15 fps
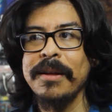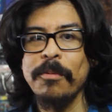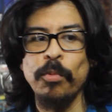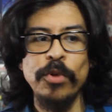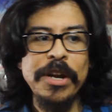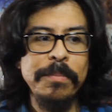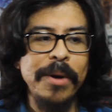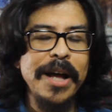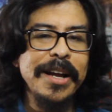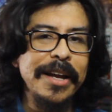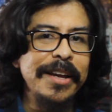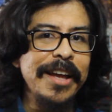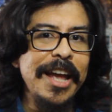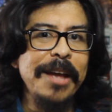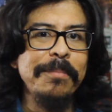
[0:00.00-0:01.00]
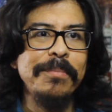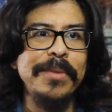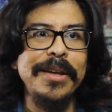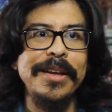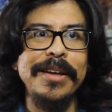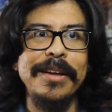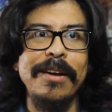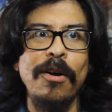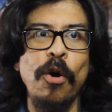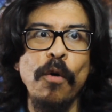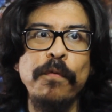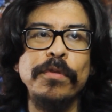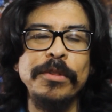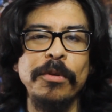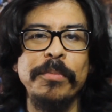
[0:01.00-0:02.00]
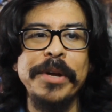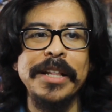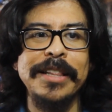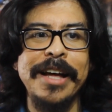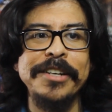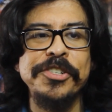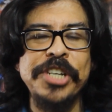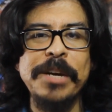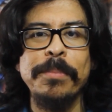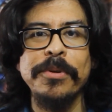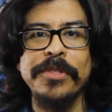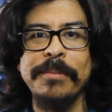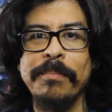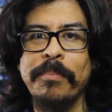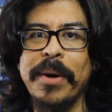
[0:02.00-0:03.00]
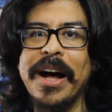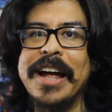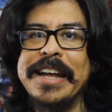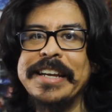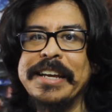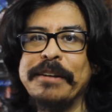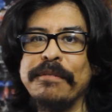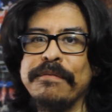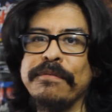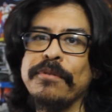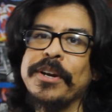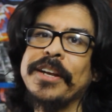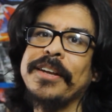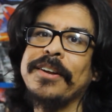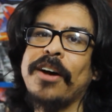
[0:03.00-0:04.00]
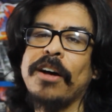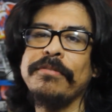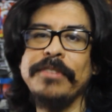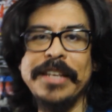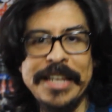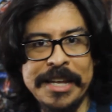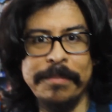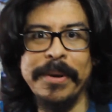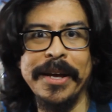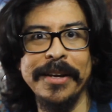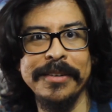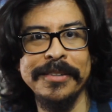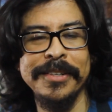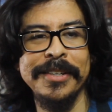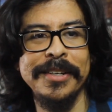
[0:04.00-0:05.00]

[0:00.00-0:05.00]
rebuying a game hopefully will be a lot cheaper than buying it freaking off eBay